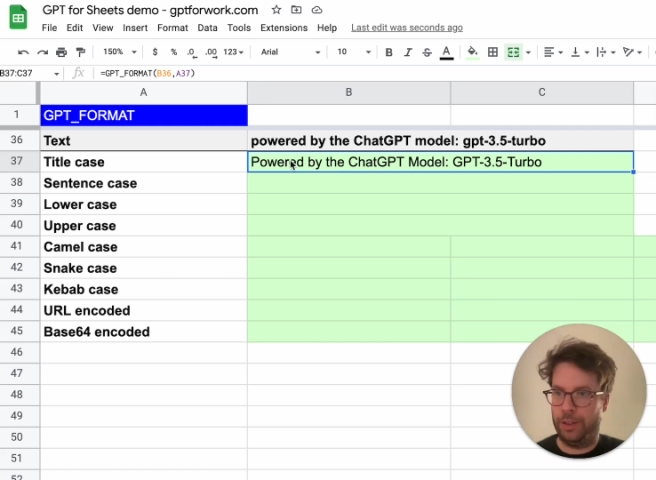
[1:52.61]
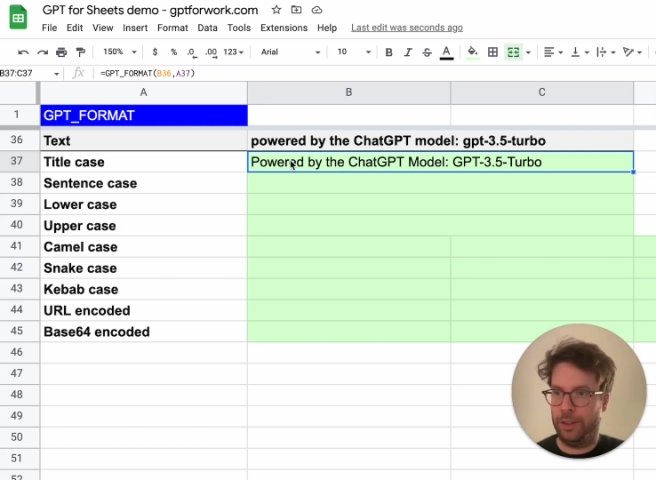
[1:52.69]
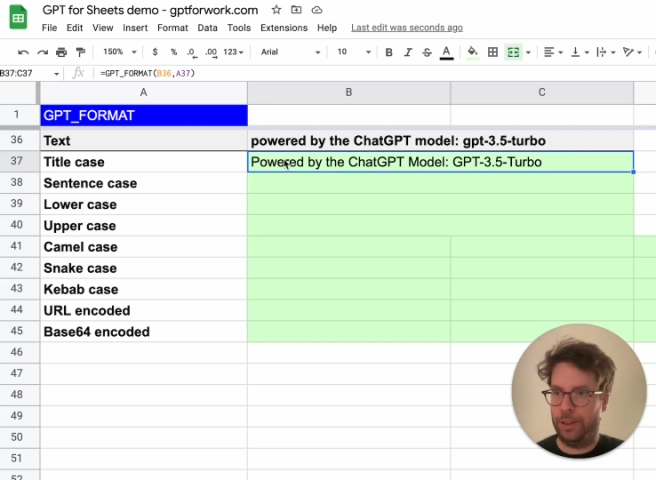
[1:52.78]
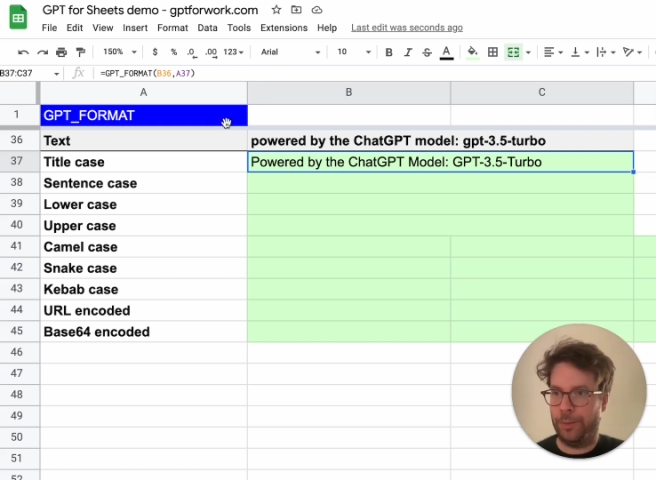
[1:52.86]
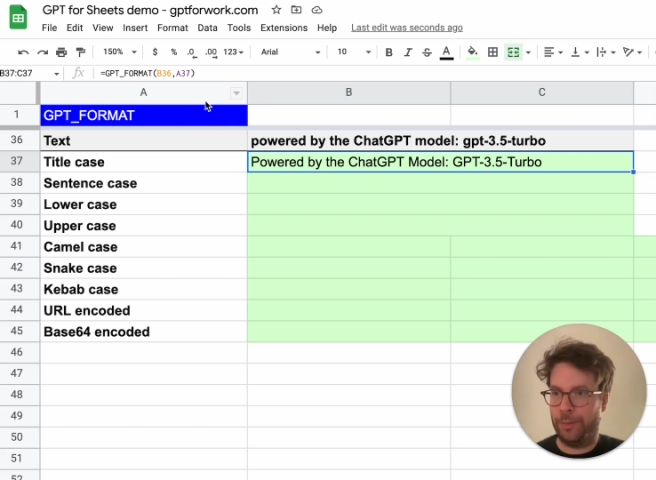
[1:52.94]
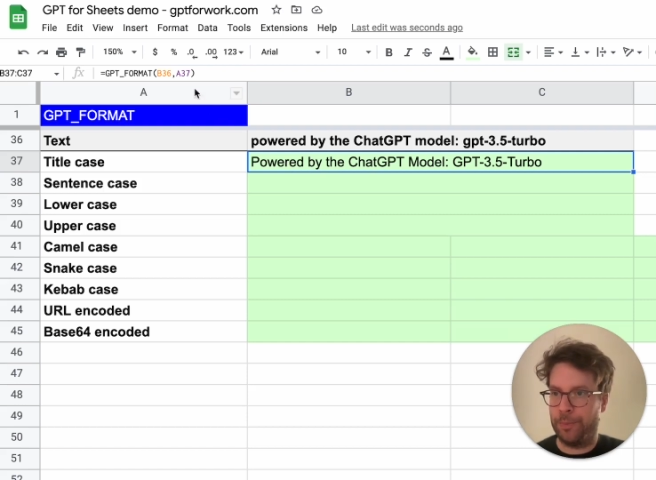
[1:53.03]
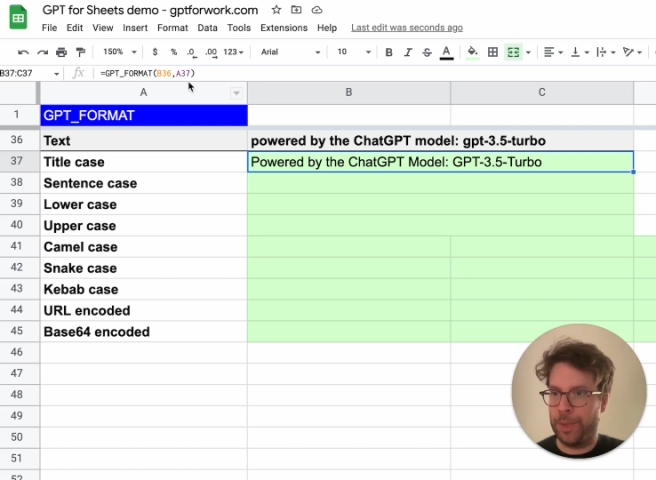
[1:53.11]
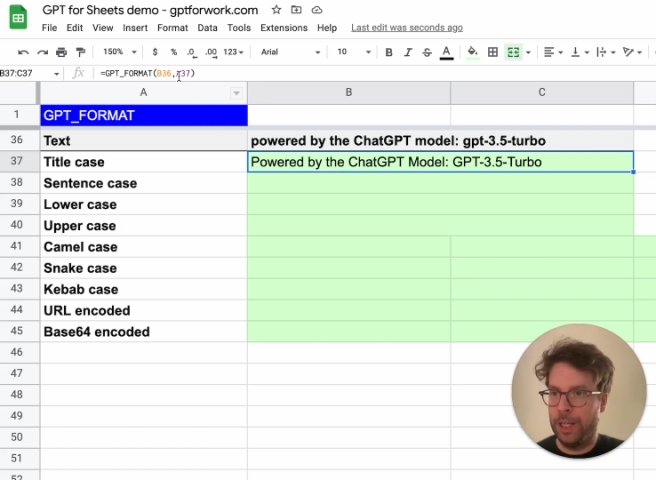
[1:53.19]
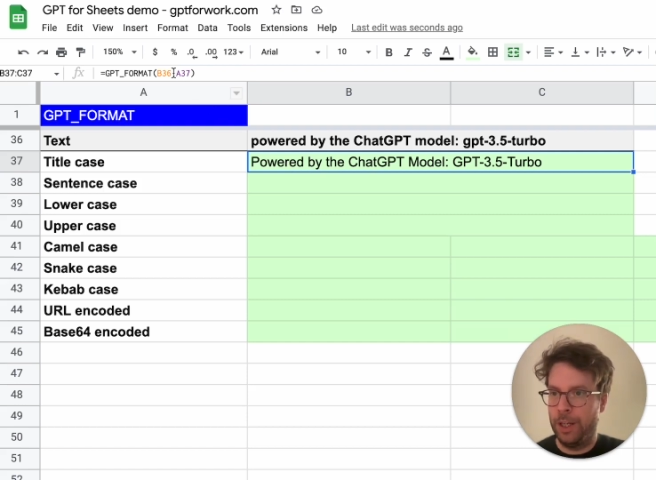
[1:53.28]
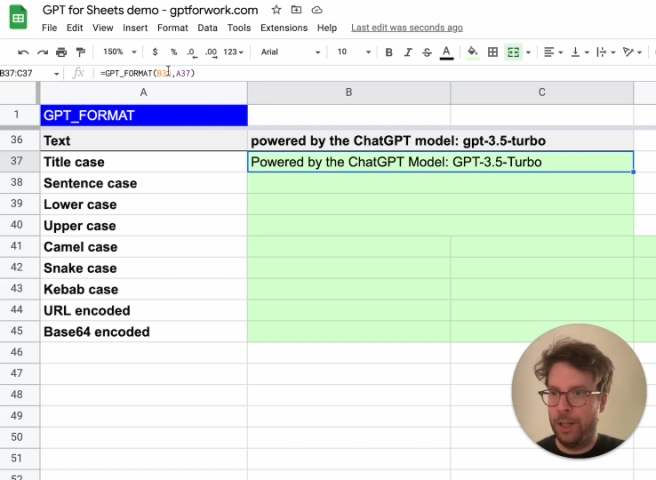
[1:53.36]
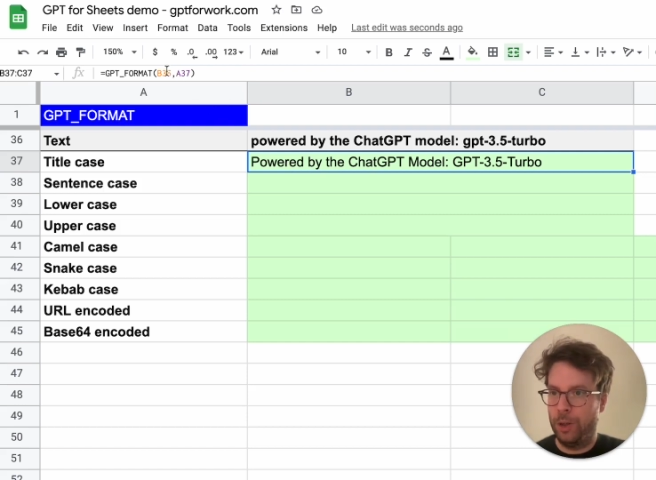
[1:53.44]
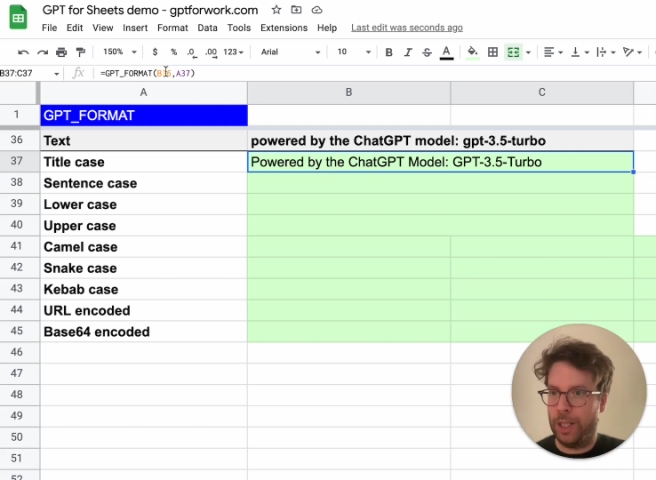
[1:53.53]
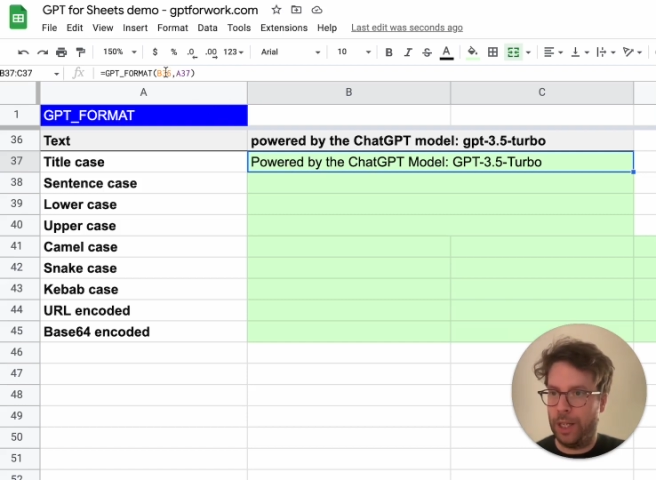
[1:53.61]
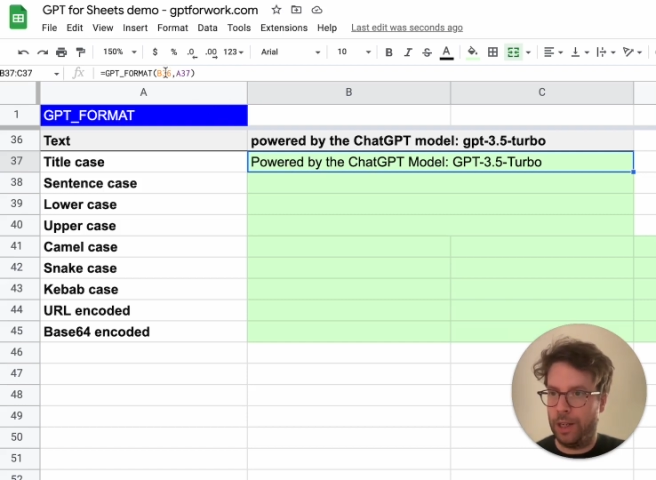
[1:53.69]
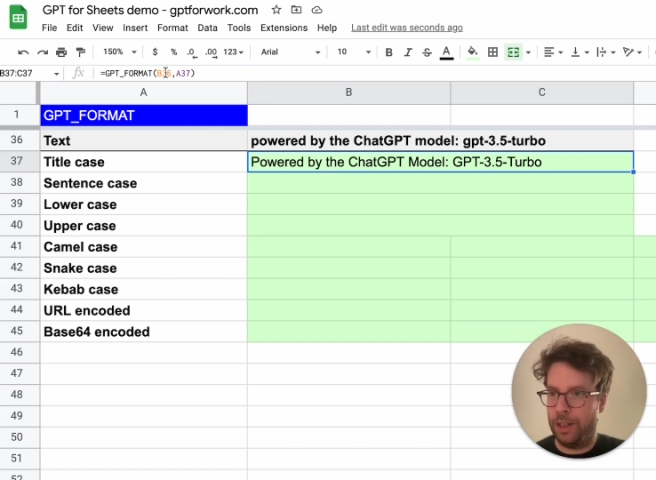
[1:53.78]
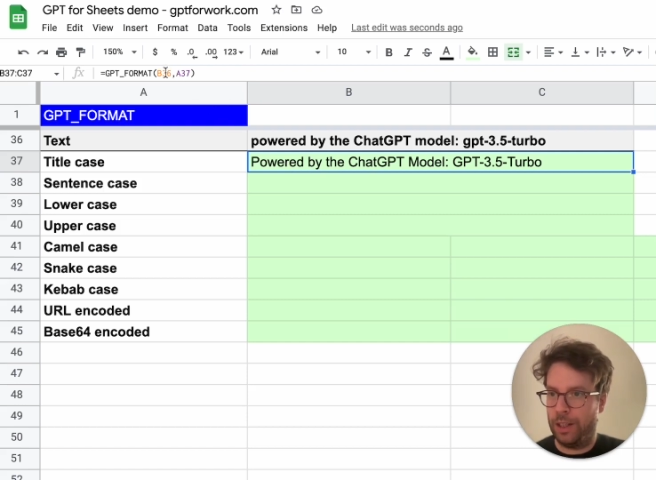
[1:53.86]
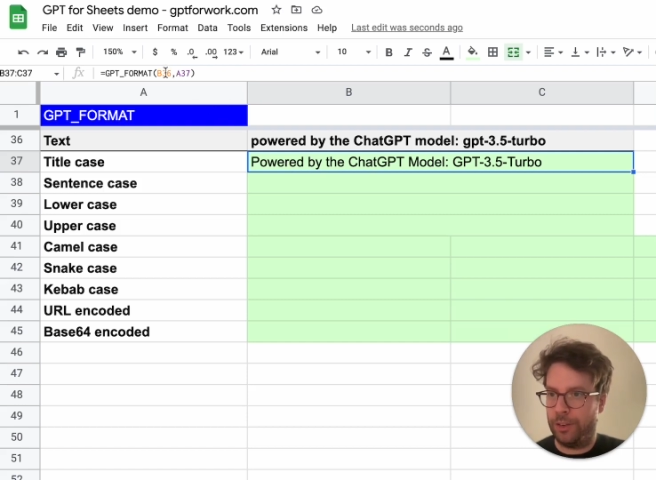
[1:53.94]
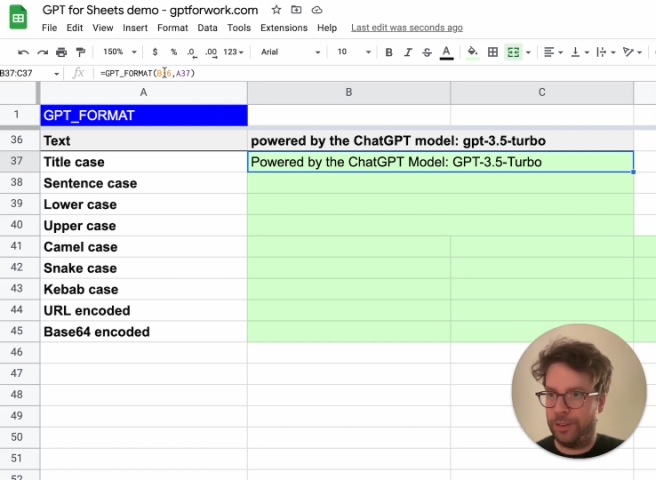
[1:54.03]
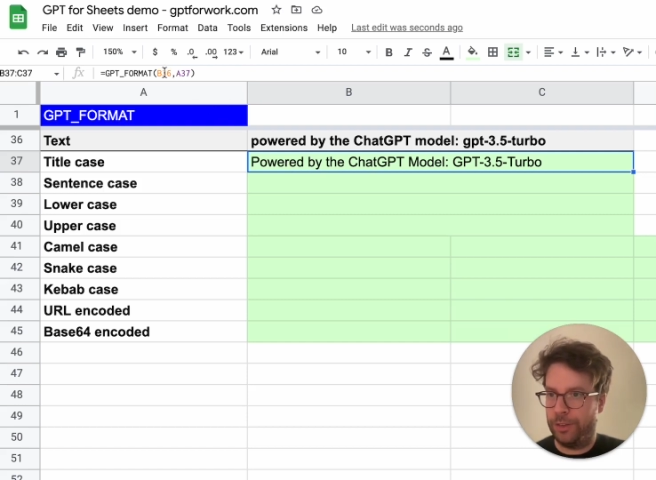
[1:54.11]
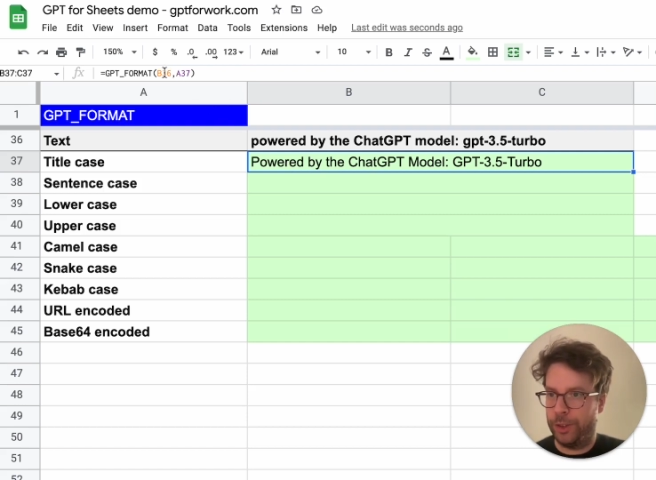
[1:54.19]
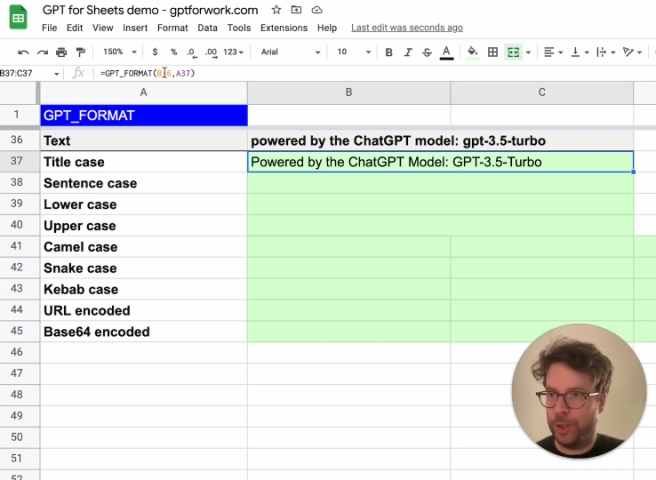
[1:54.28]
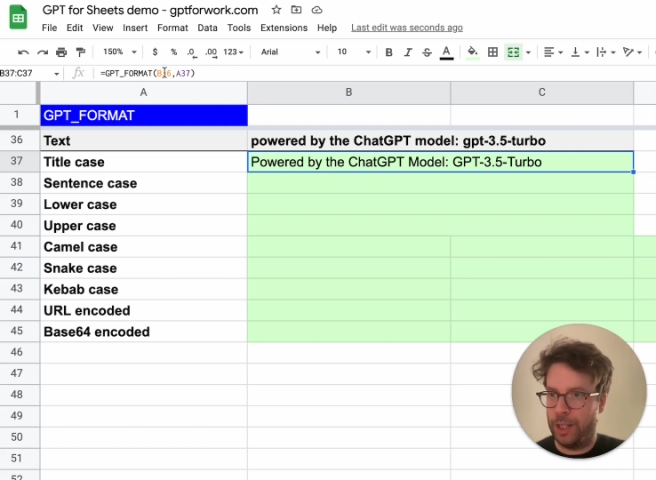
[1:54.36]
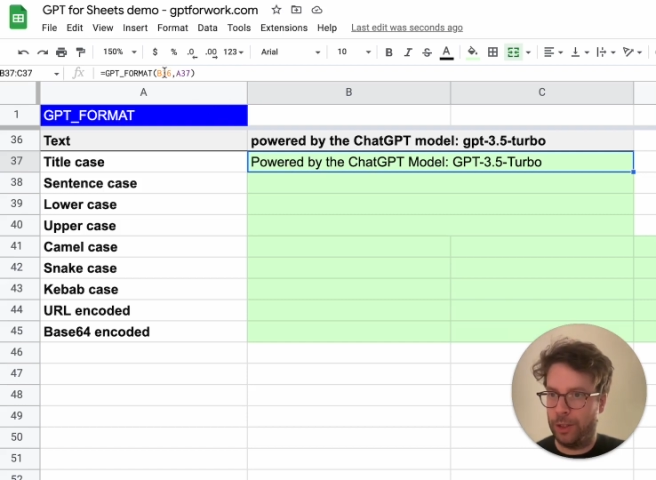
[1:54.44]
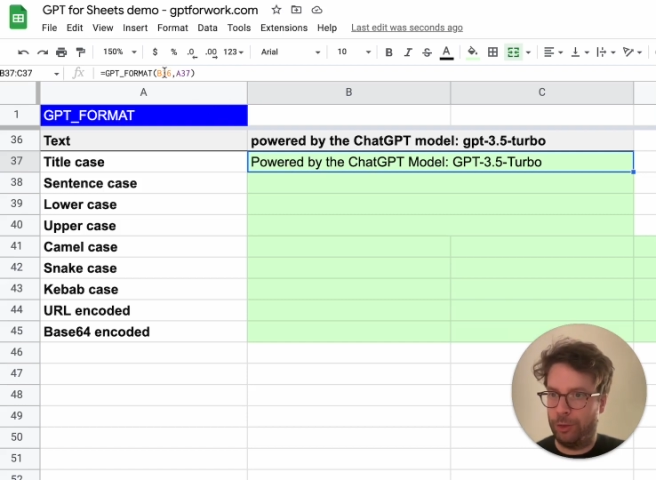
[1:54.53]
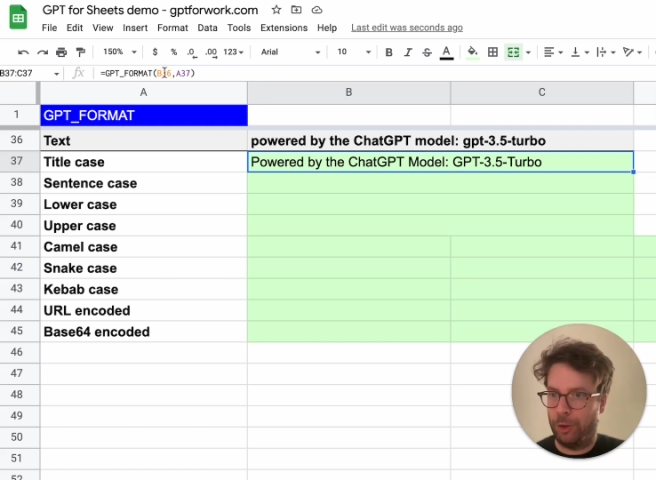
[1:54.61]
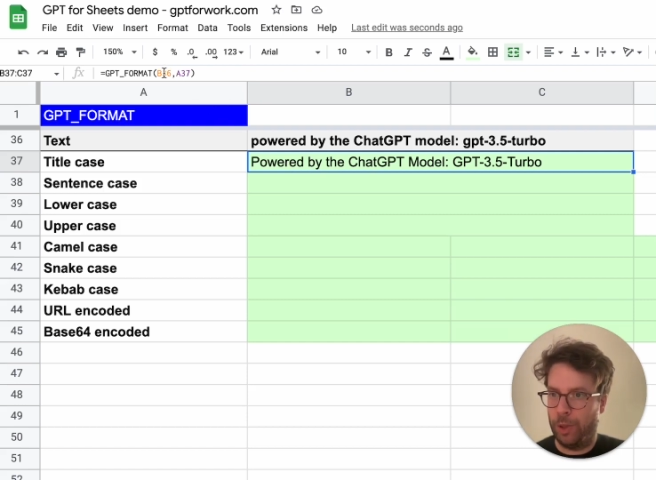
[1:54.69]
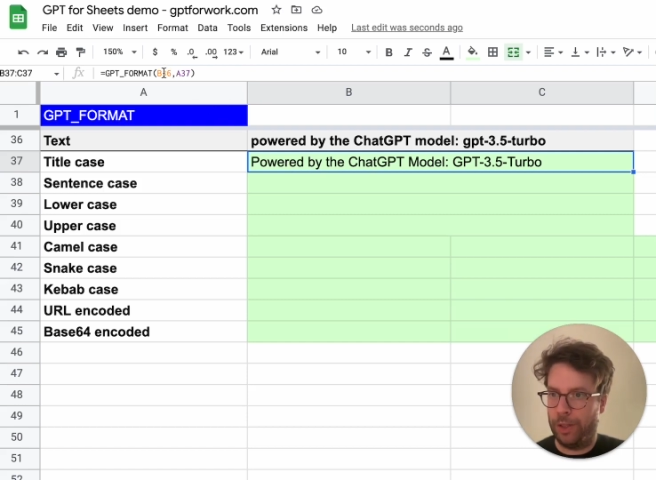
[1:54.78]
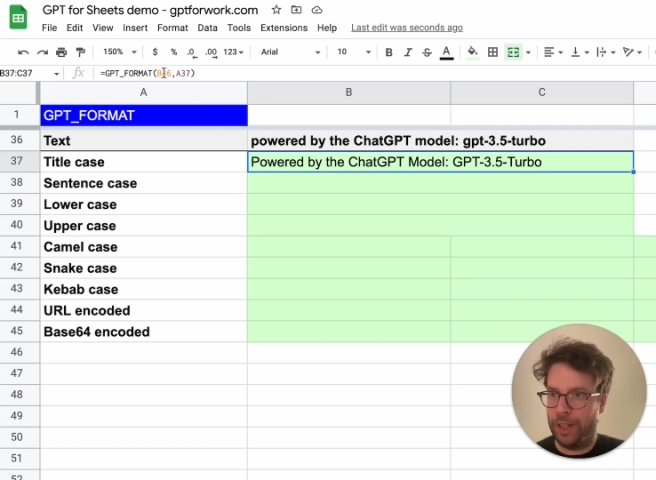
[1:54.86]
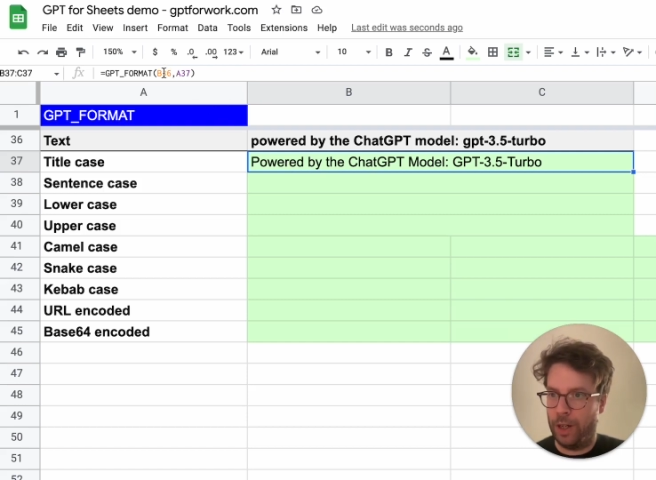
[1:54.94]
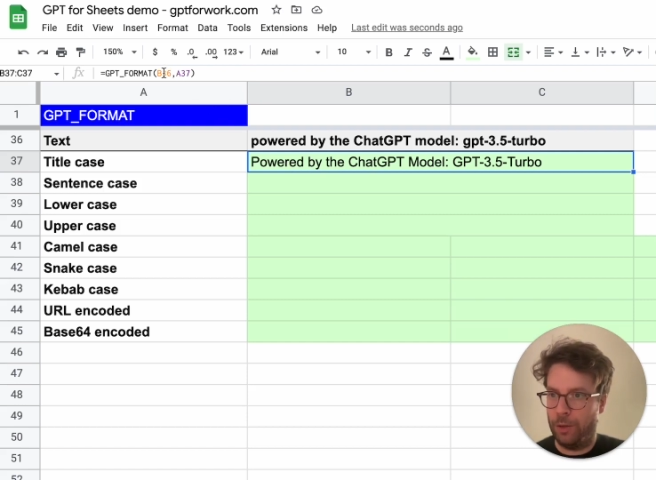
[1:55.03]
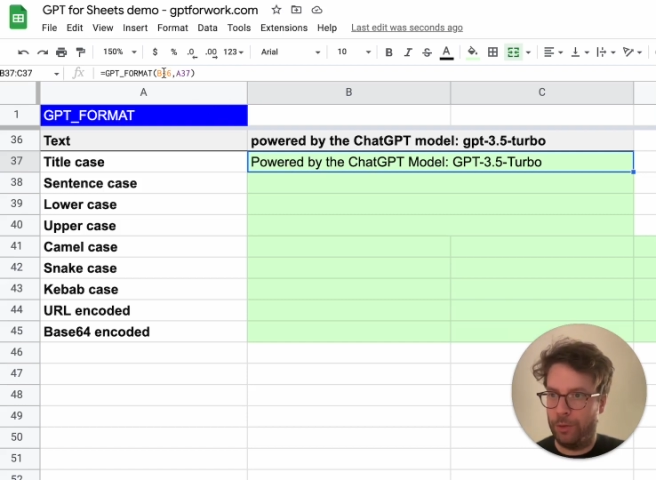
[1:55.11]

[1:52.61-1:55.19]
Um, okay, let's drag the formula down.